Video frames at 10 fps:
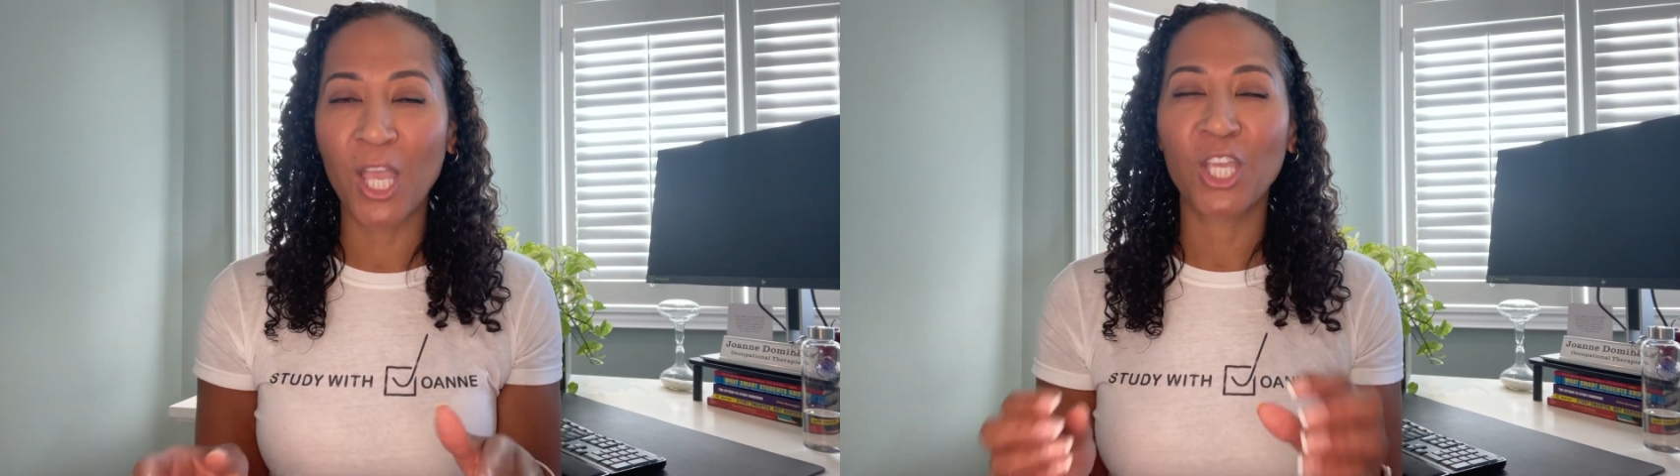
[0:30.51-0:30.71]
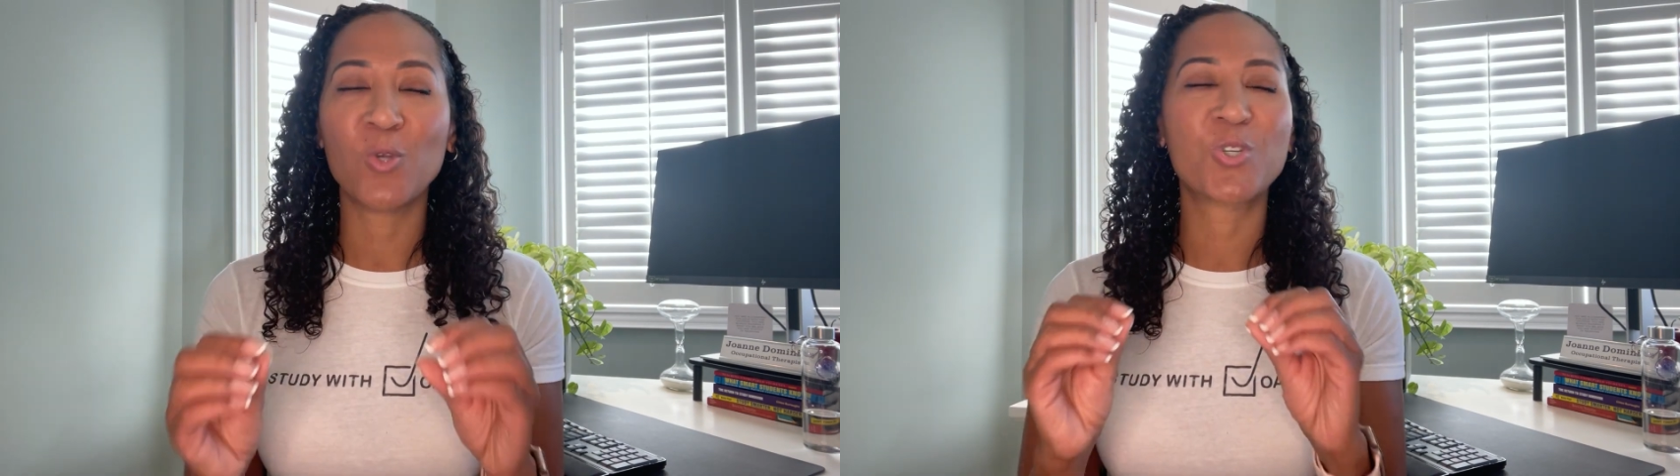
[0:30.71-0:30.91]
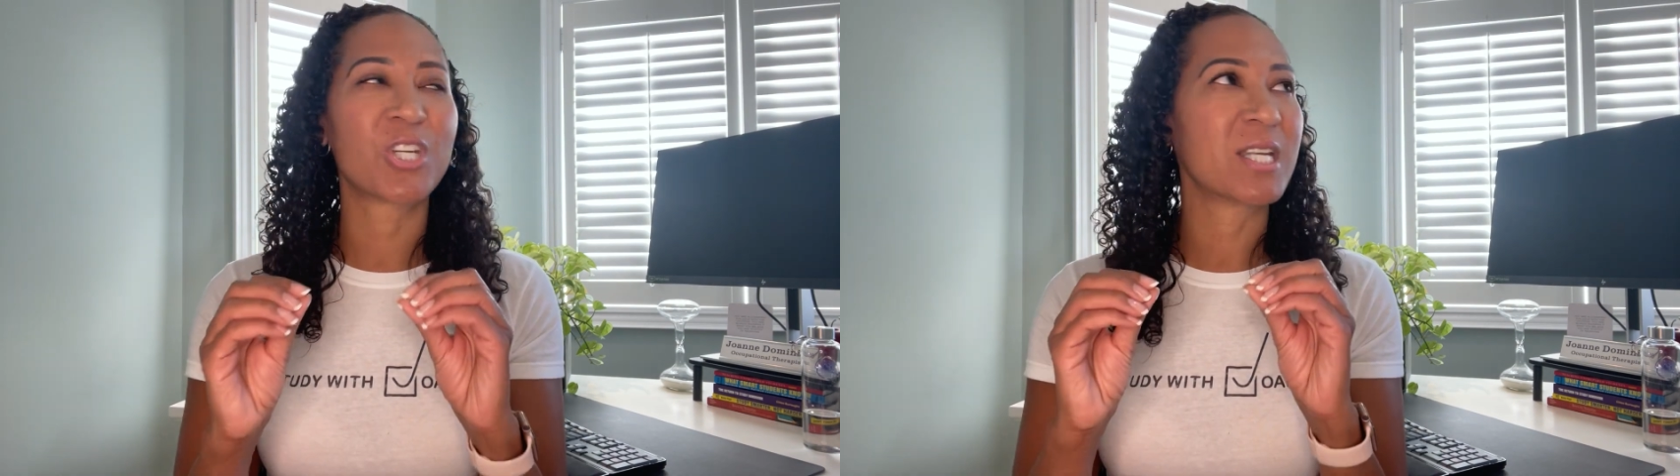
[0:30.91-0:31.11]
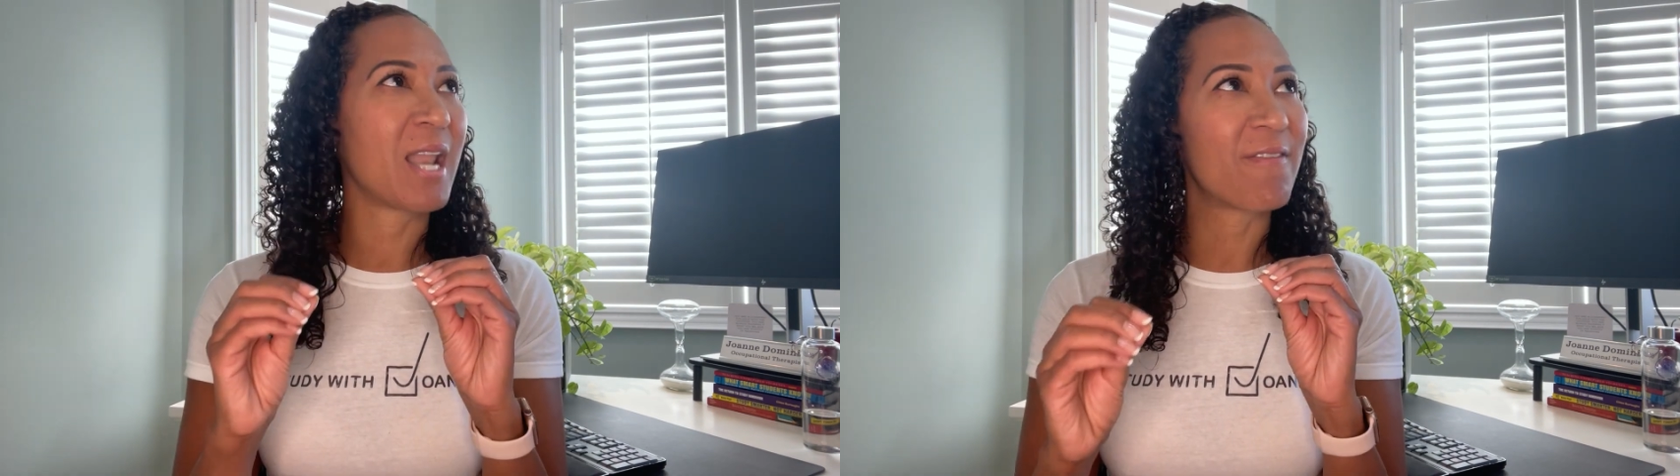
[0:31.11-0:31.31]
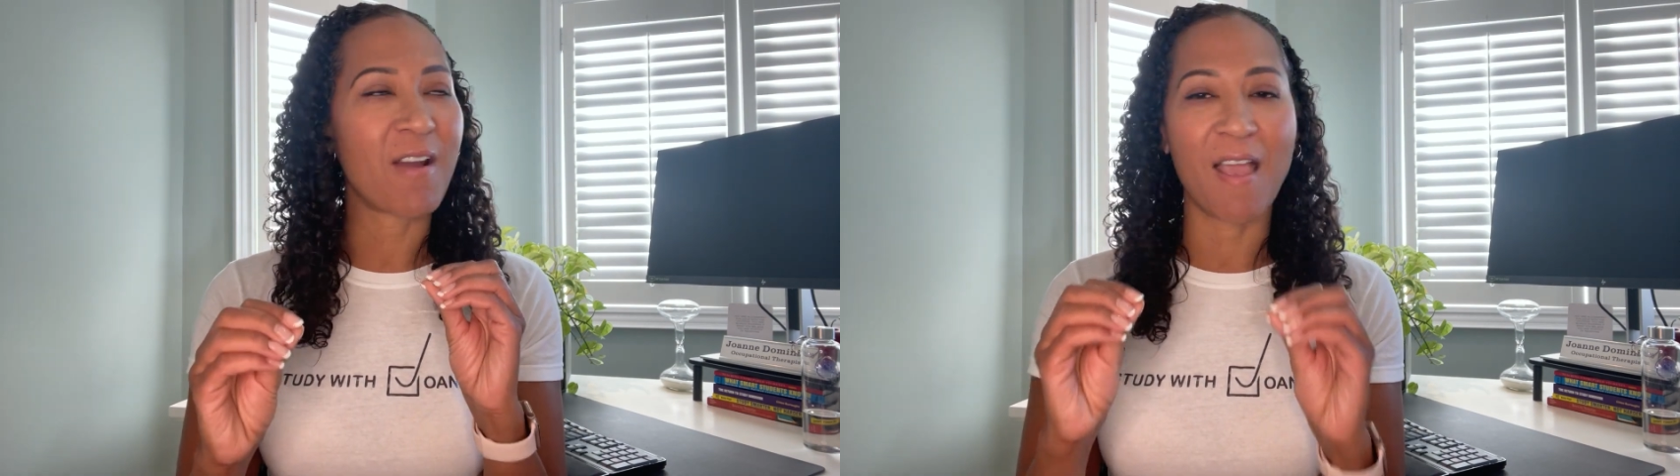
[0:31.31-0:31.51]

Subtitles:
you should never,